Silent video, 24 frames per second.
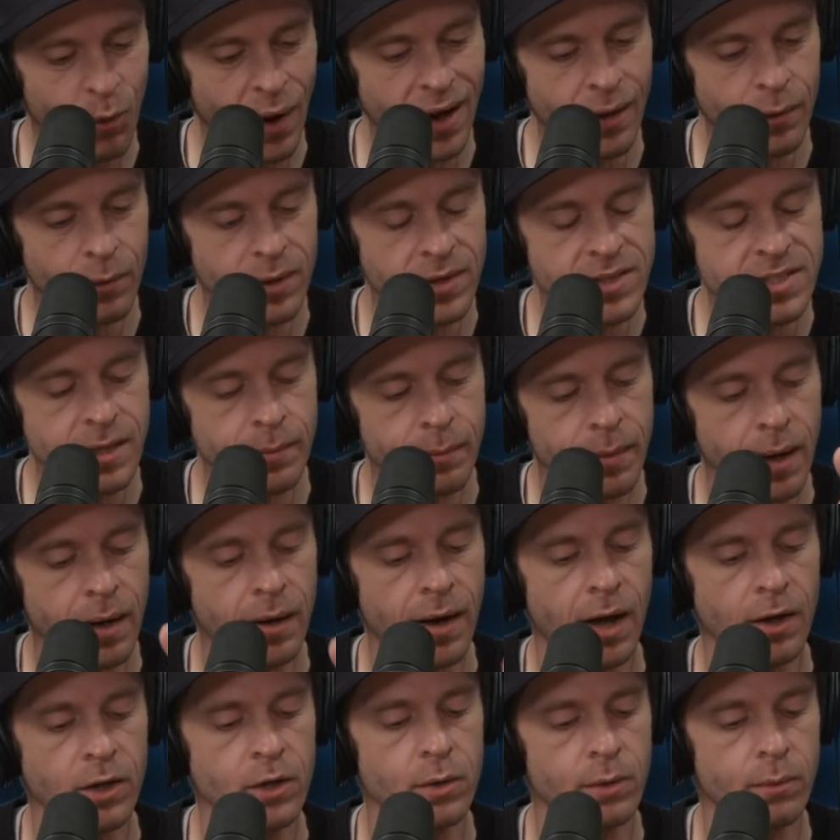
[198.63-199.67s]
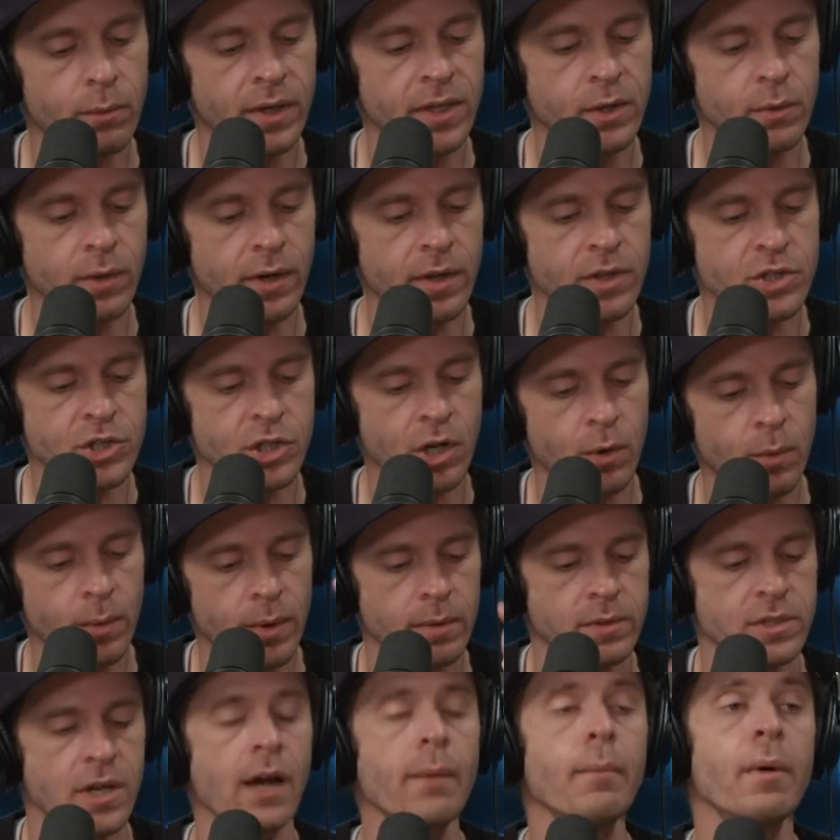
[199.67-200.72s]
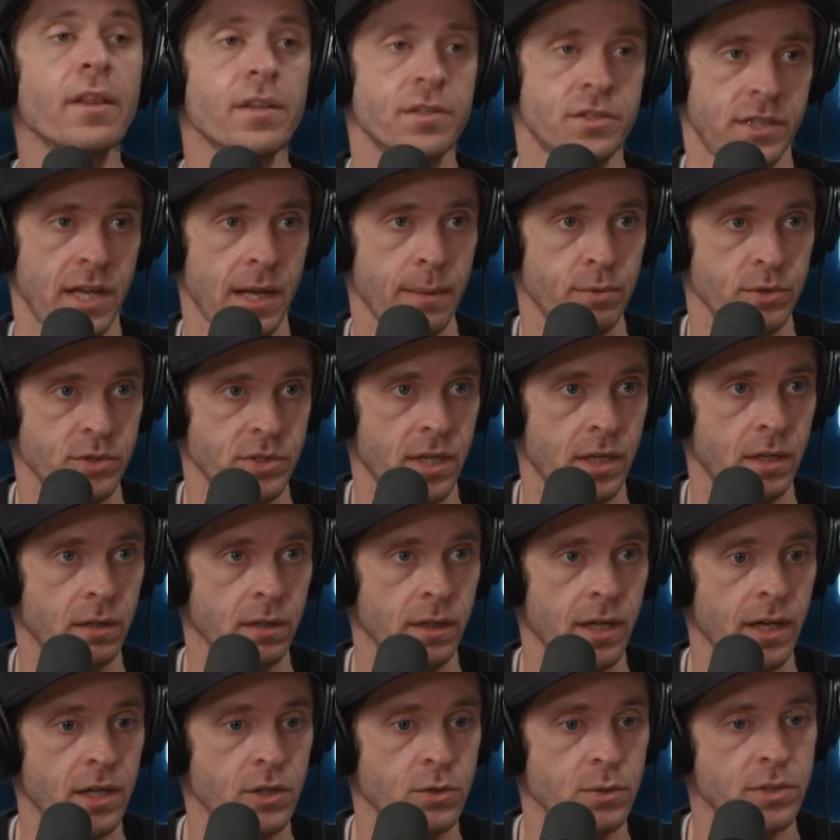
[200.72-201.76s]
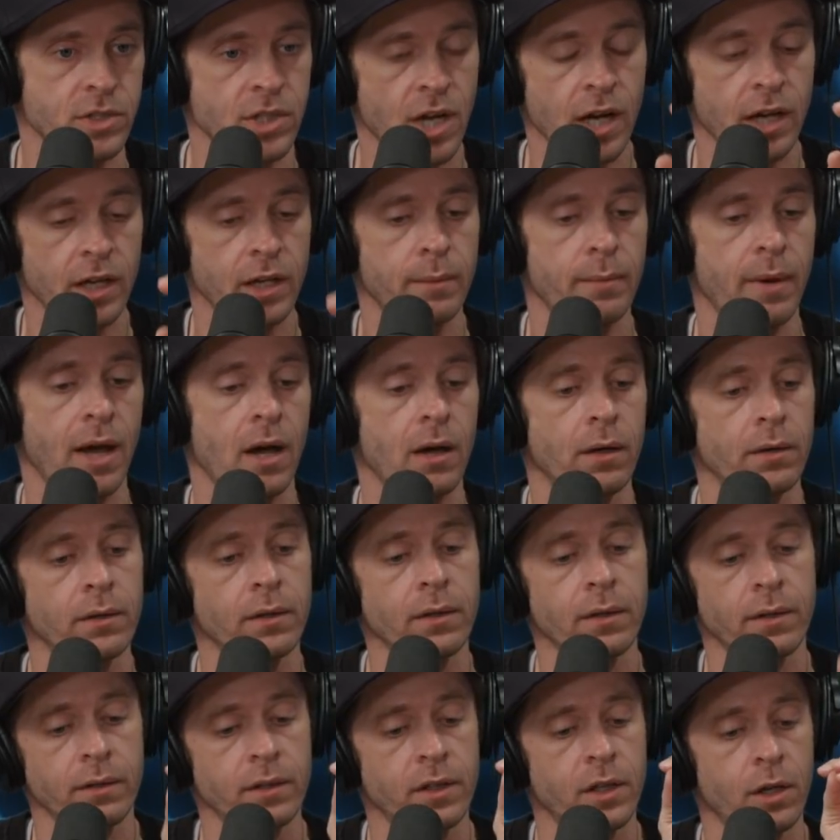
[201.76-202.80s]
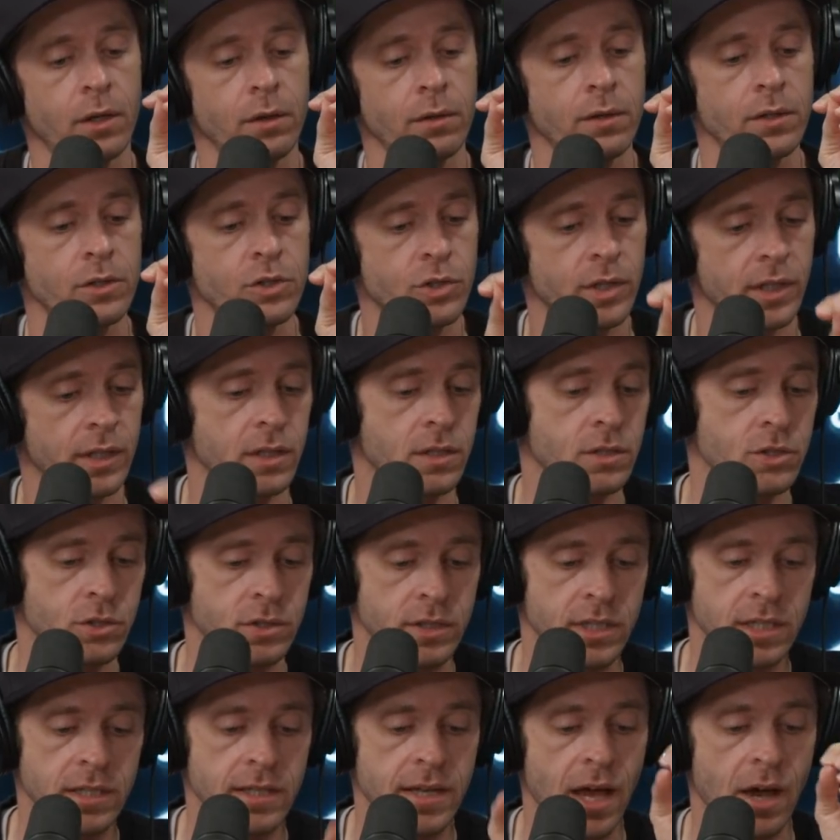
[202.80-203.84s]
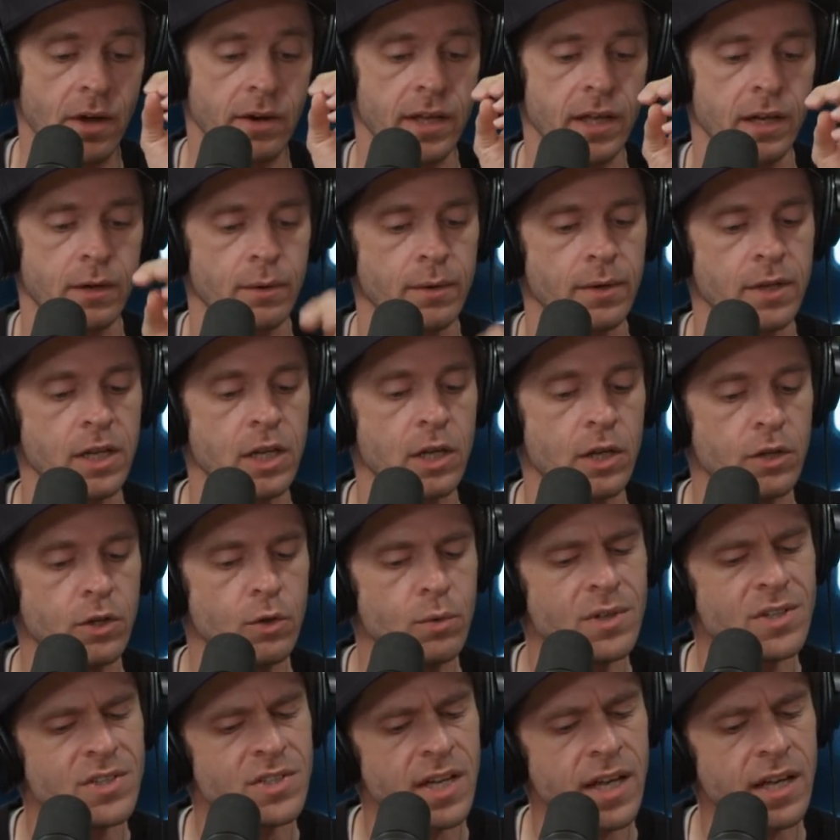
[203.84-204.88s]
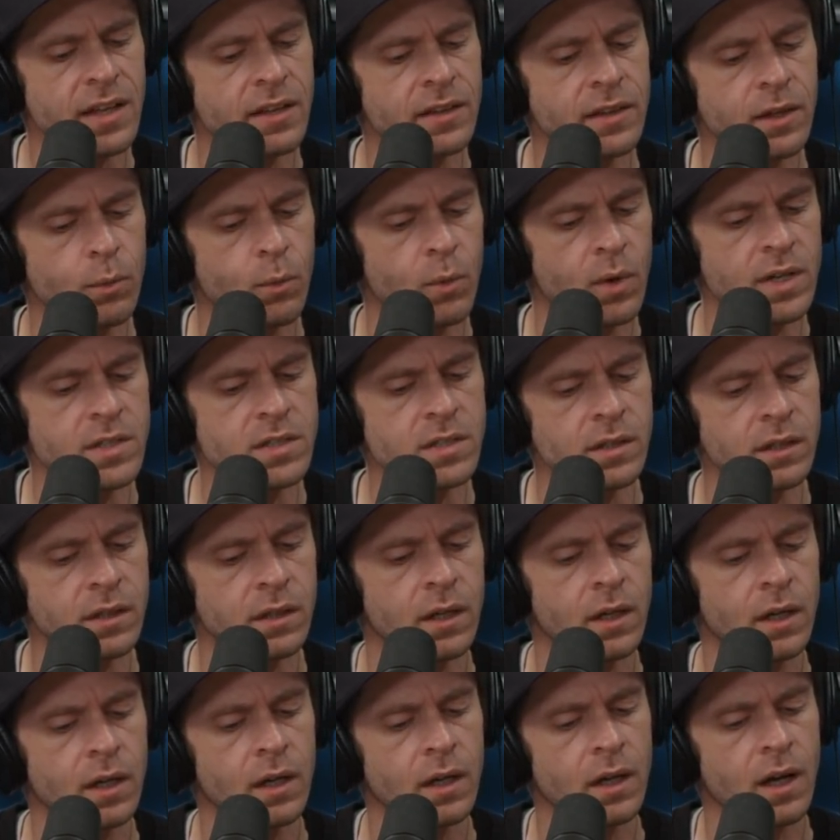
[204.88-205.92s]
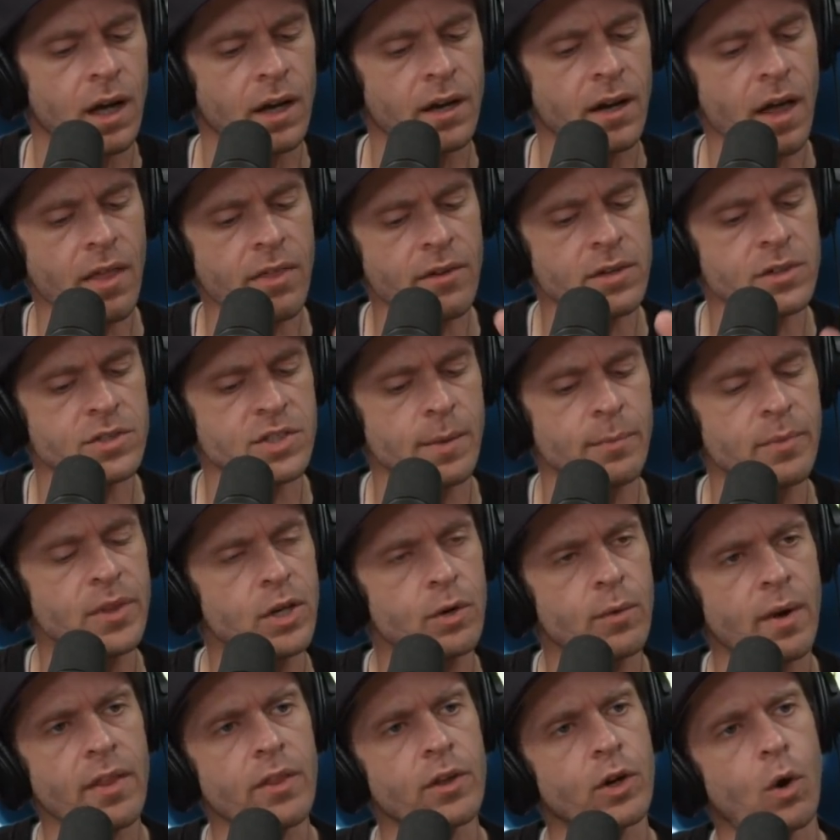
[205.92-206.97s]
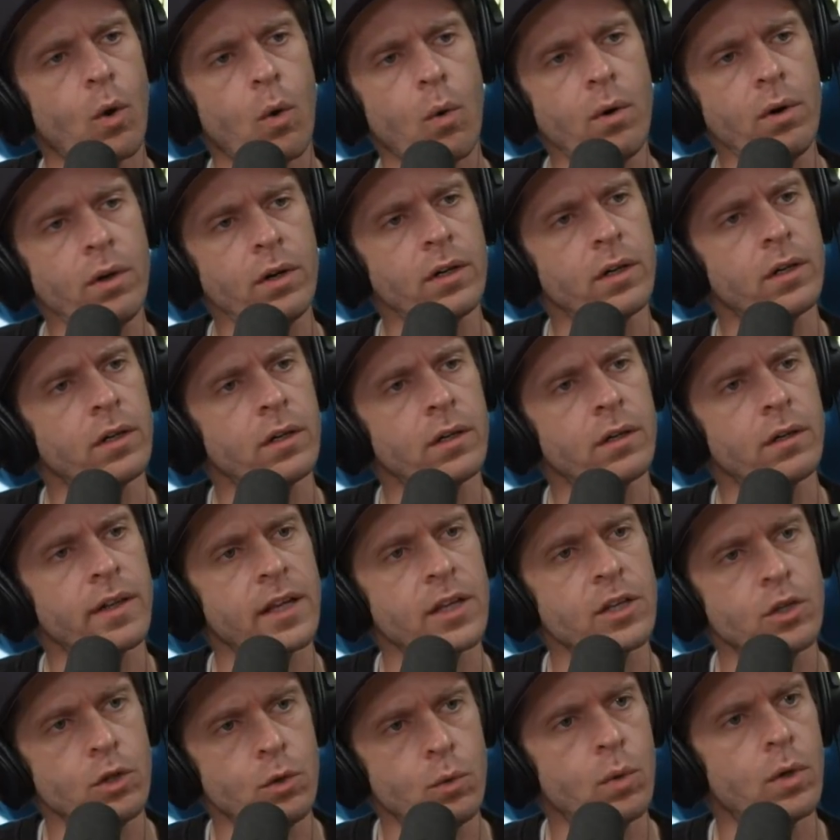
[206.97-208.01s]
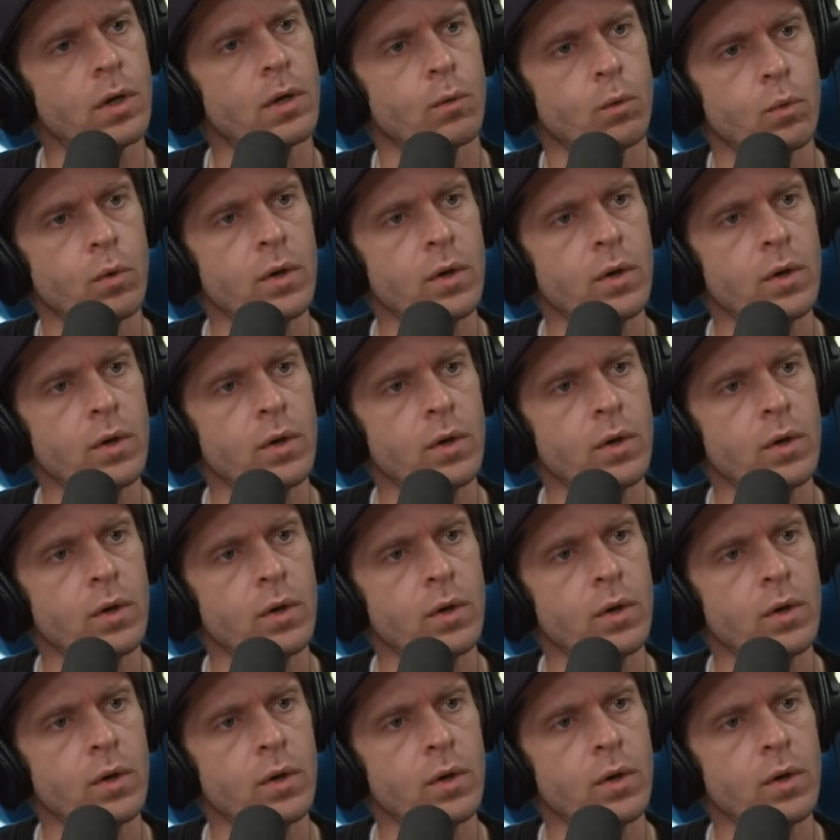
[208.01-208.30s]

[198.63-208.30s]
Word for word: What was it, man? You, when you were on the show, we were talking about the Staples Center ledge. We were talking about, you know, the trick that you did down it, and, and you were saying that there was a another something around the corner that you were